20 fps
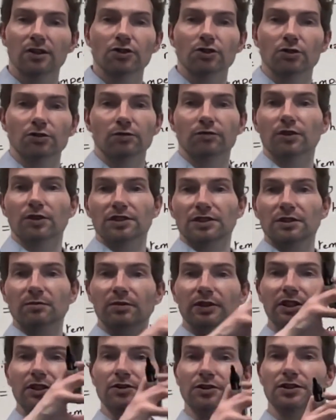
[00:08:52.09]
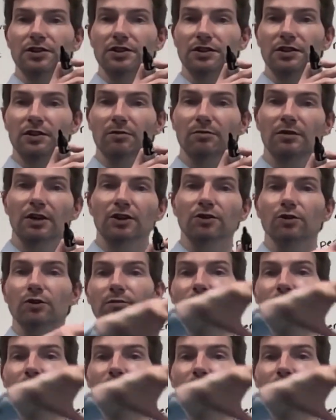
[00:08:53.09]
So you've got simply a system, and you